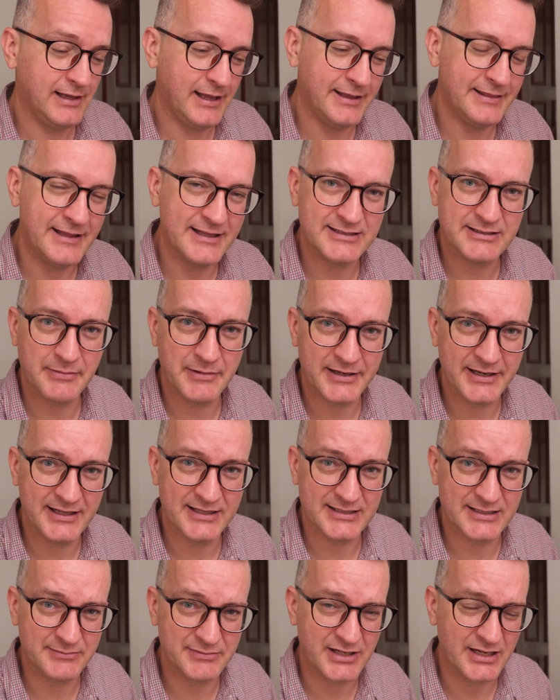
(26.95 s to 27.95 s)
and that's about it.
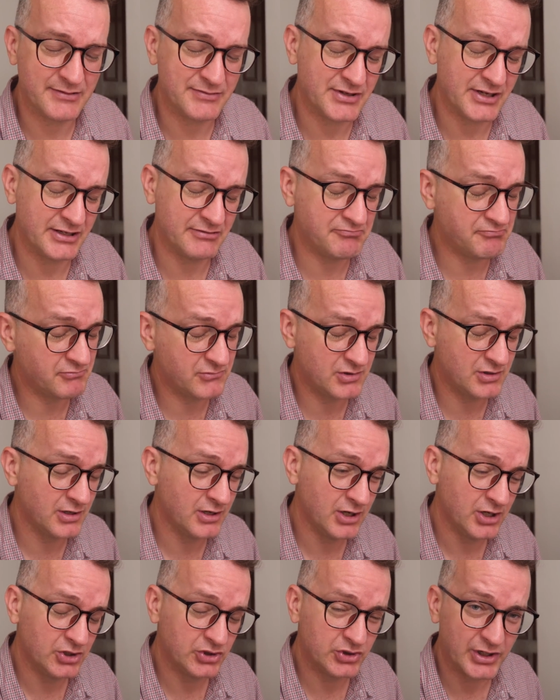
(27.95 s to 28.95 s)
And sometimes they
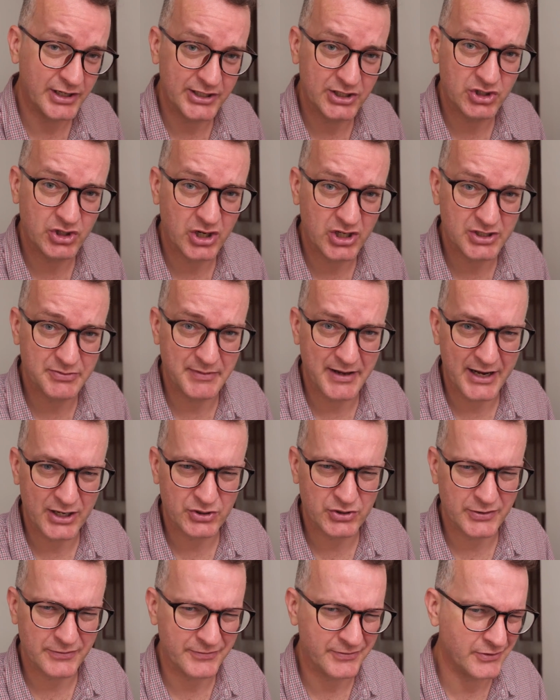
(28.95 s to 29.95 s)
try to charge me
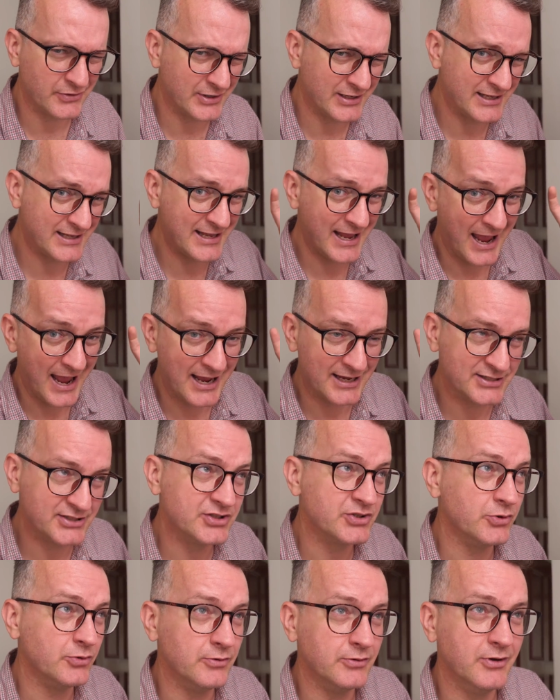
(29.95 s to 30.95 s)
extra for
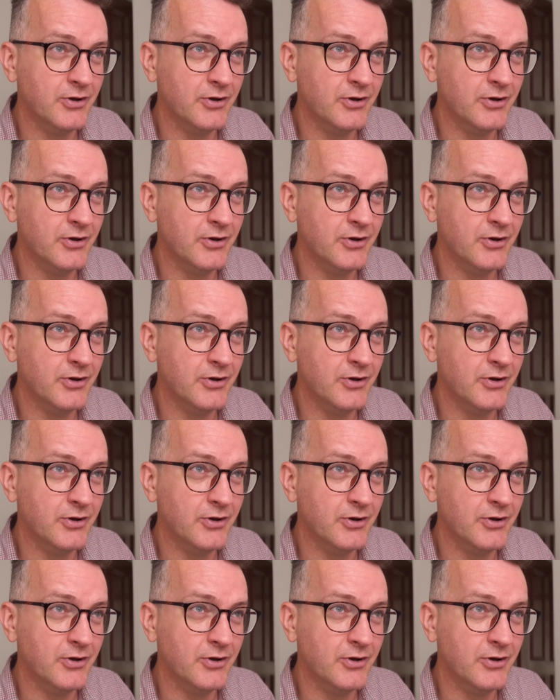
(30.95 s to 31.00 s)
gas